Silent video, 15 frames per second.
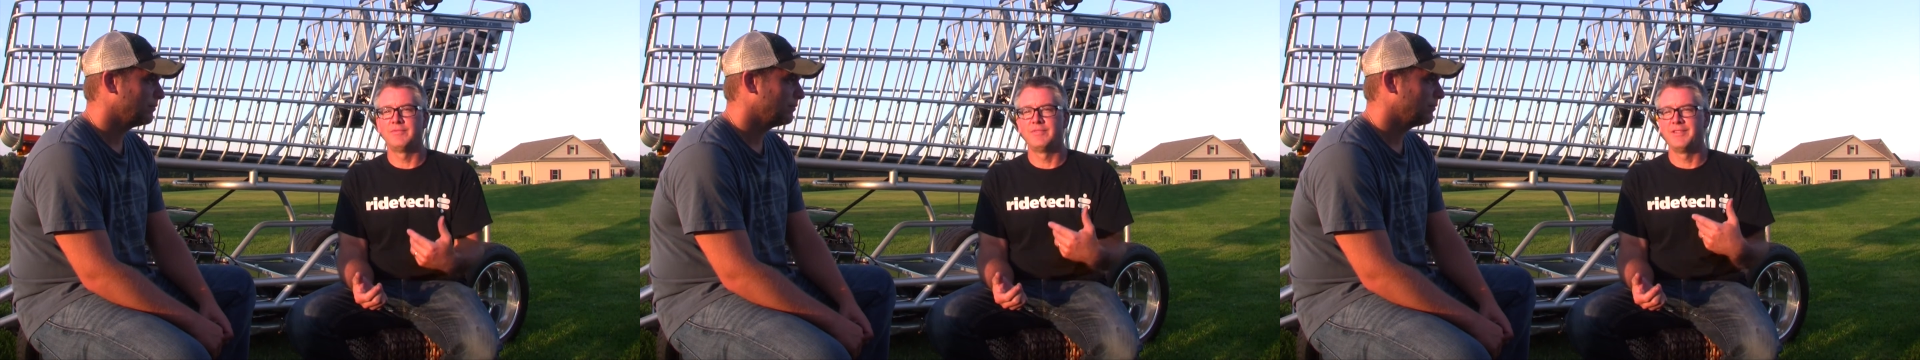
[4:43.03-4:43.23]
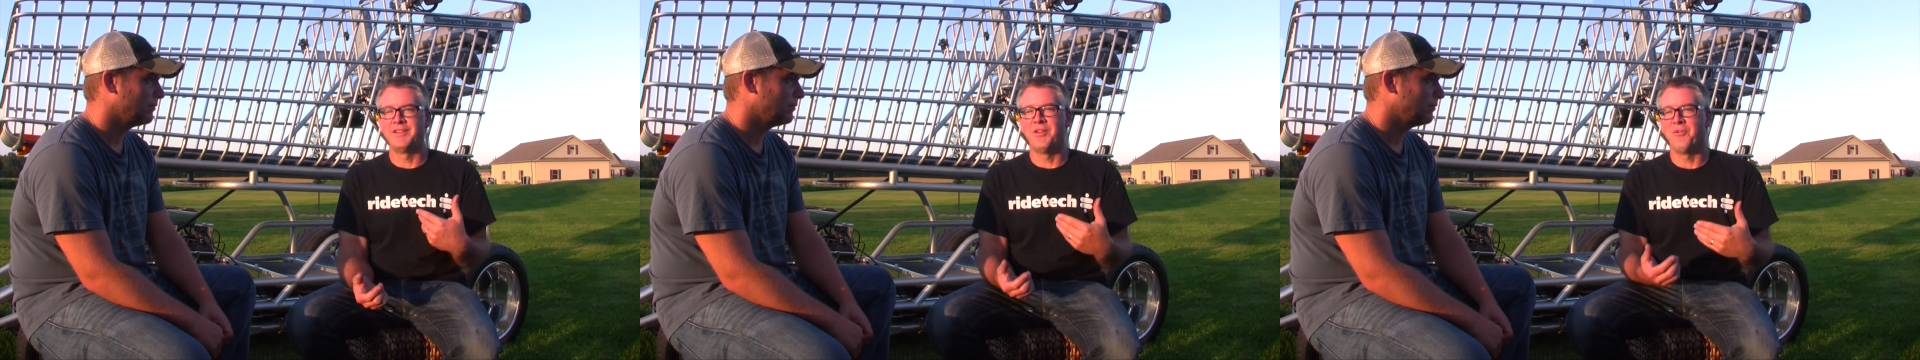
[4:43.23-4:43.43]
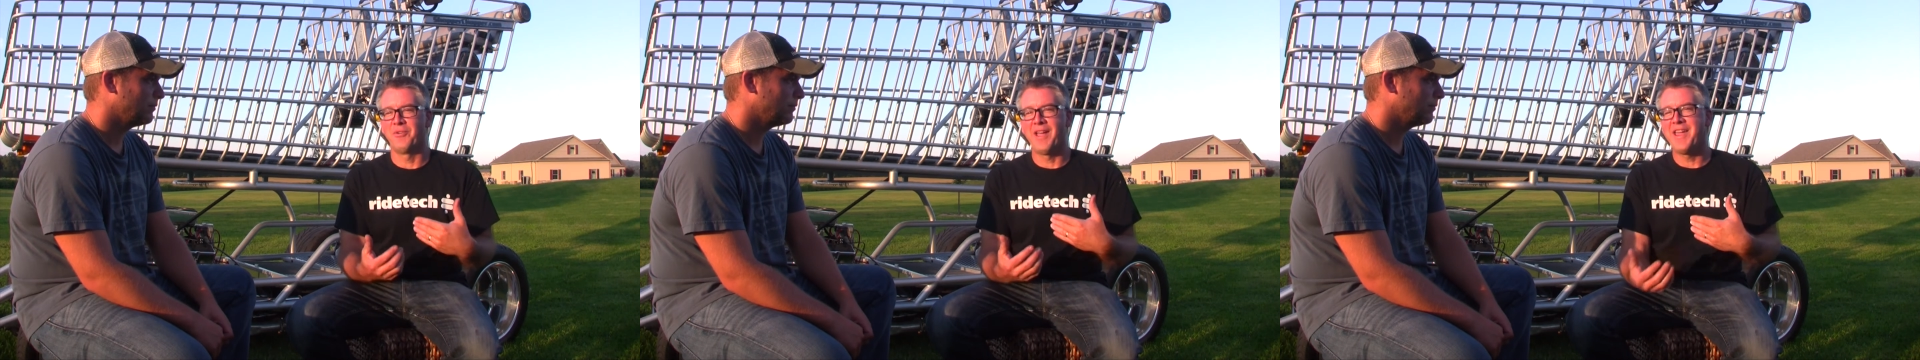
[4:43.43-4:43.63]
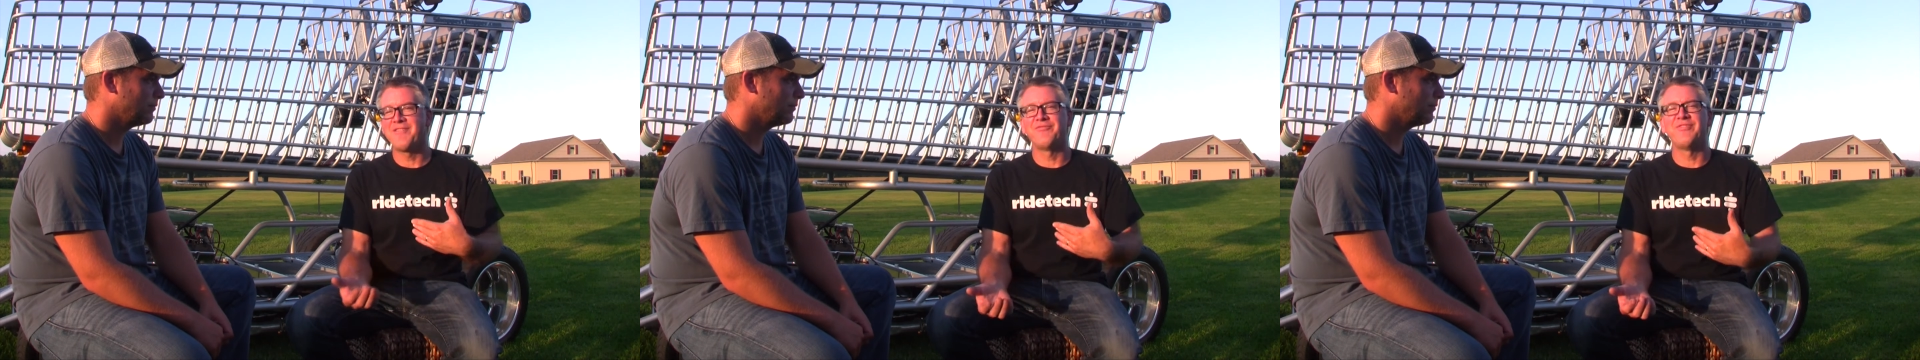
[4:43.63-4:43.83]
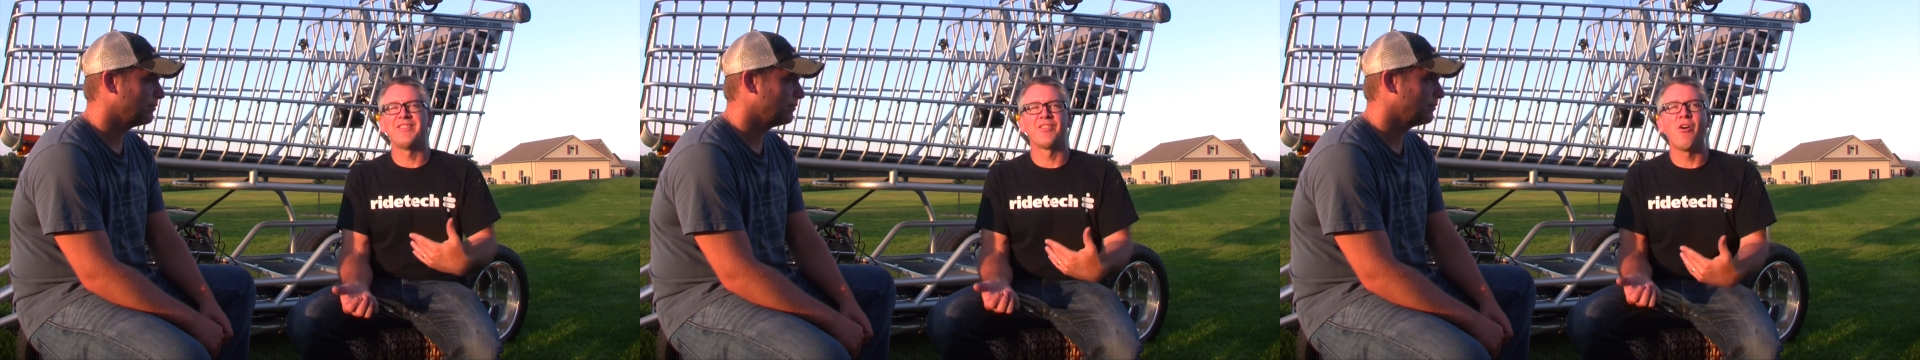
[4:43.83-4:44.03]
you know, eight
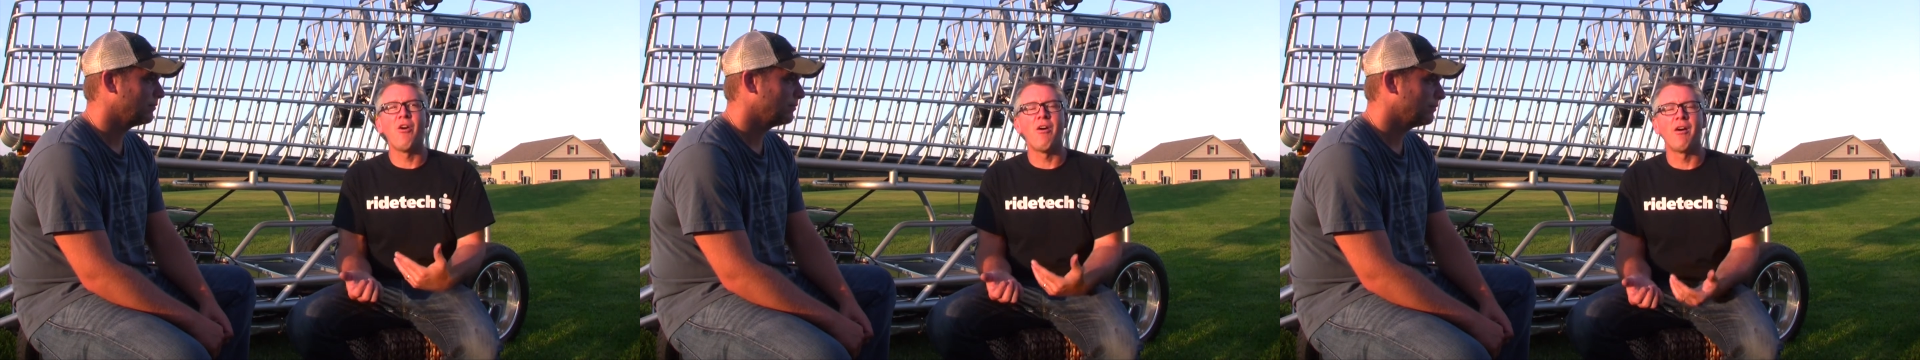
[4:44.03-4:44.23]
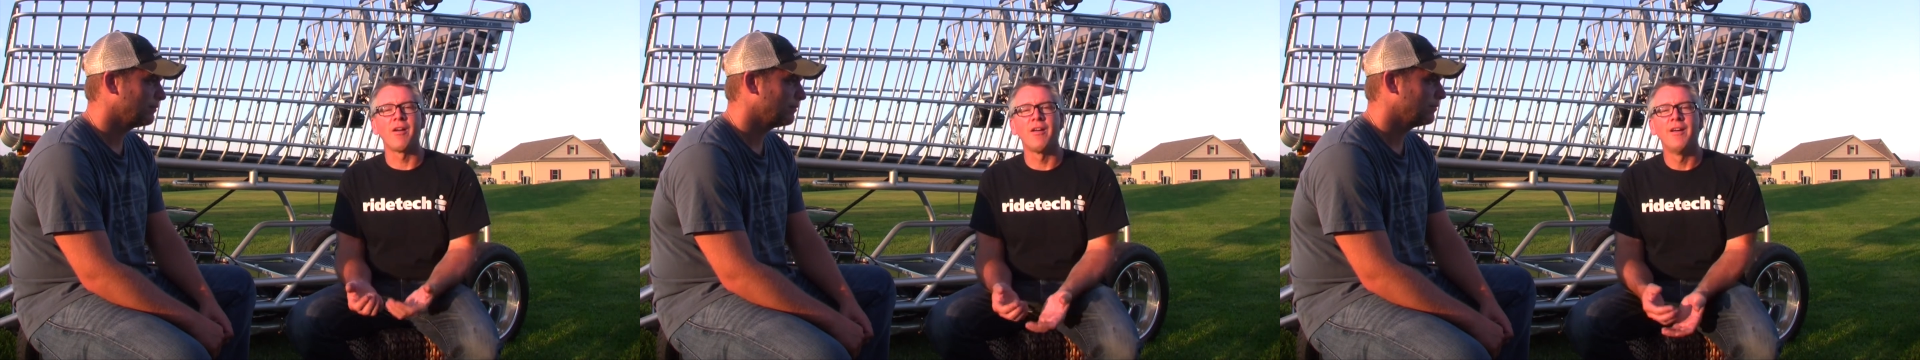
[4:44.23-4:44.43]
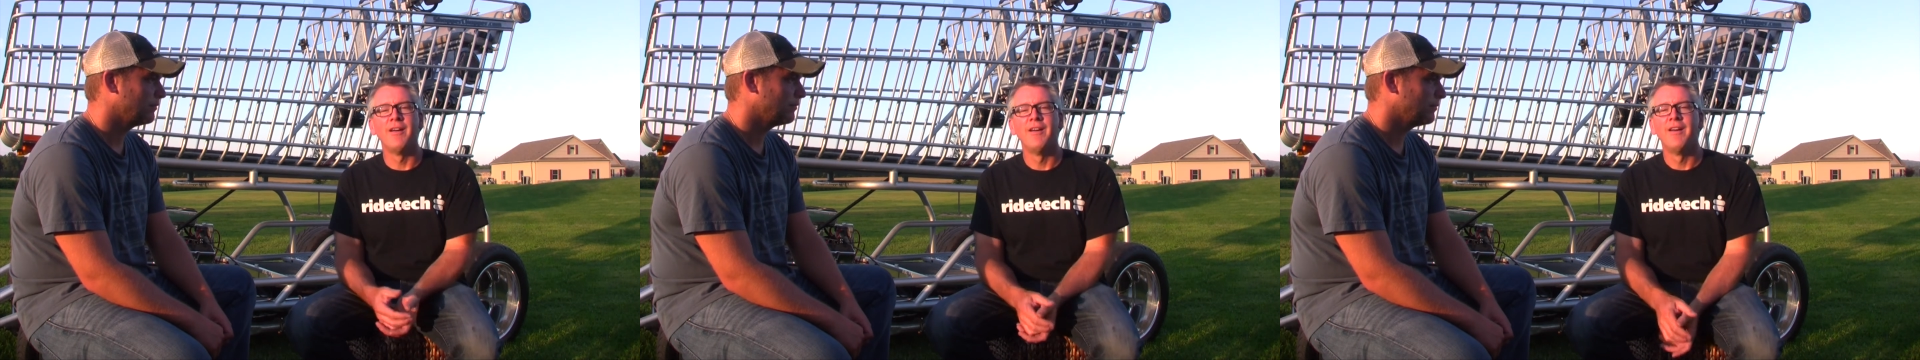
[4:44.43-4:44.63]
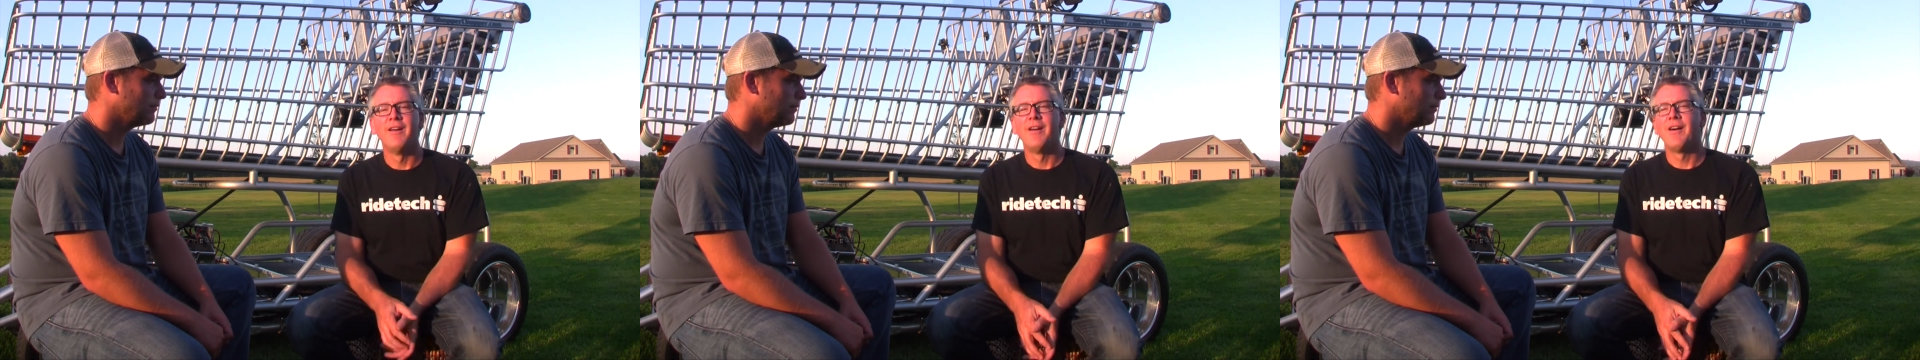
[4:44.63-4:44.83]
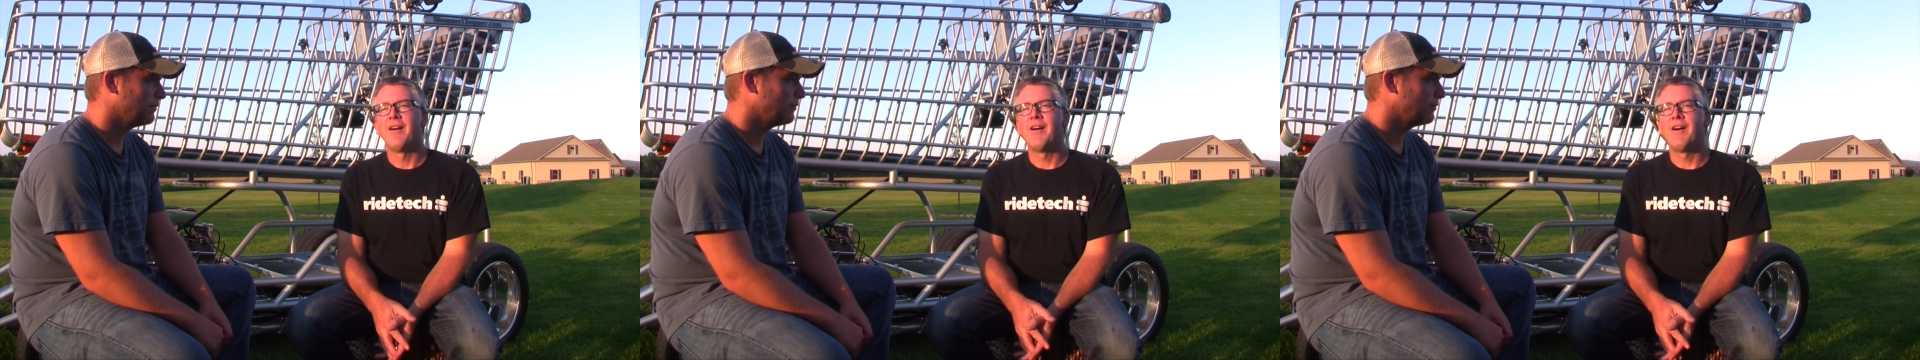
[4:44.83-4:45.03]
feet long?
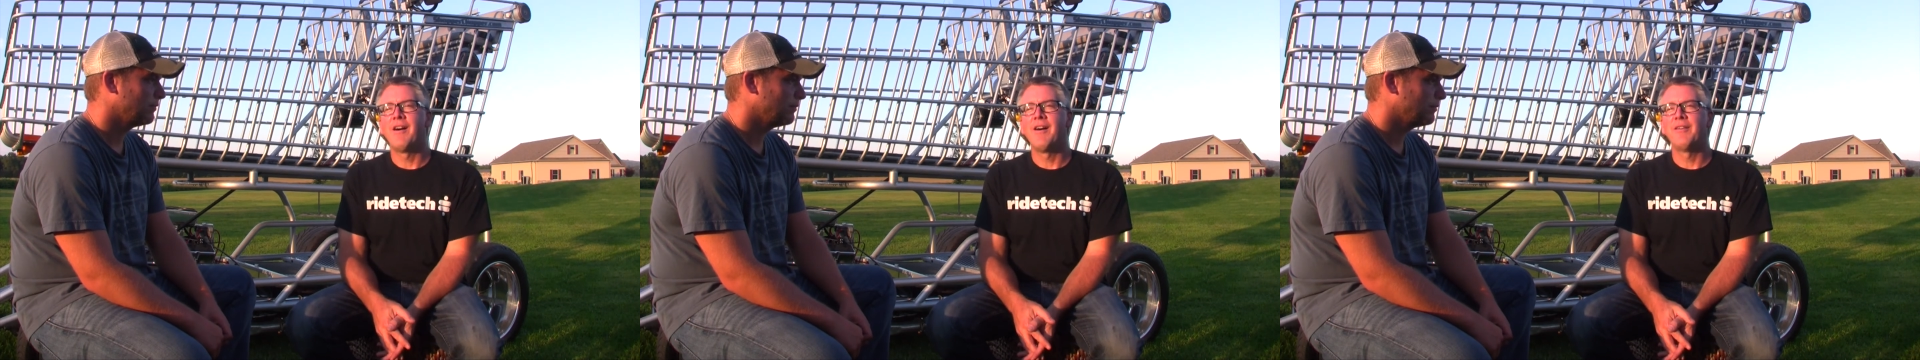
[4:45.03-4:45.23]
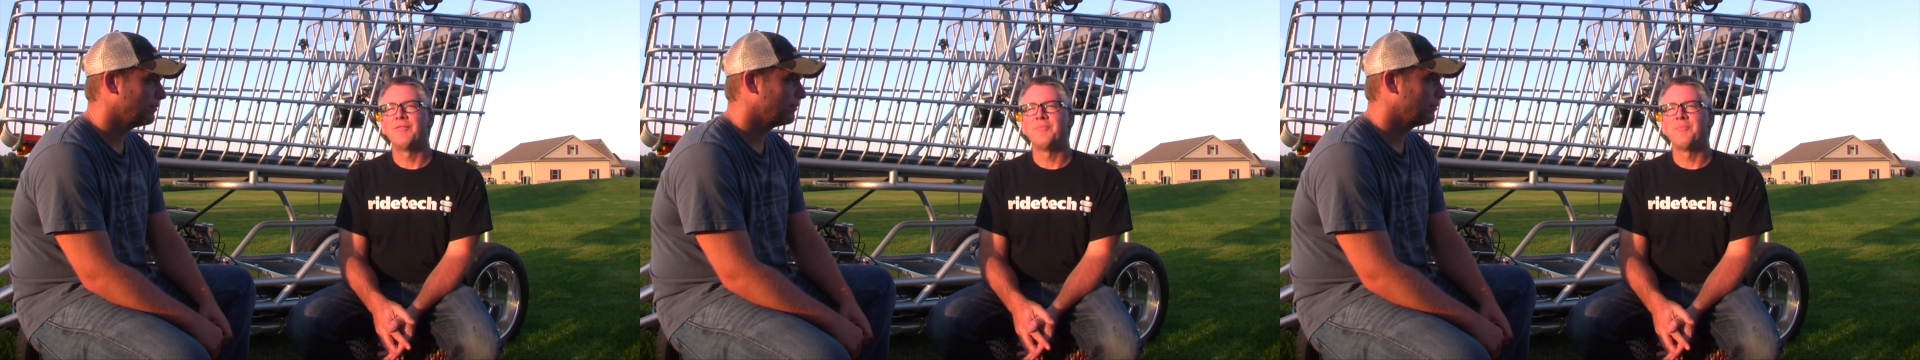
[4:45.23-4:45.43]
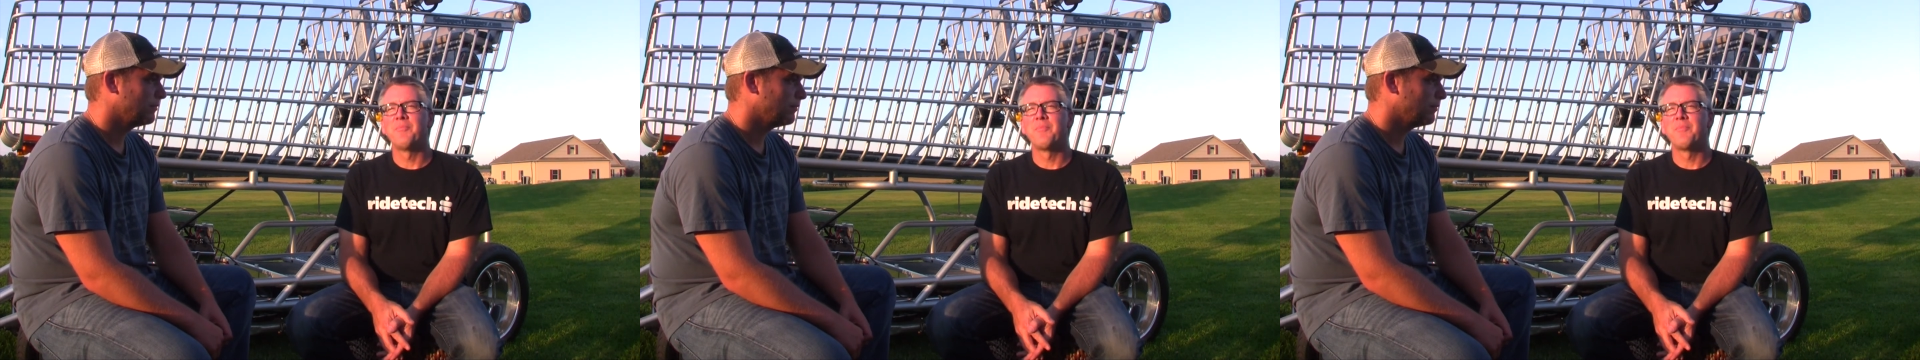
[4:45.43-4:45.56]
Uh,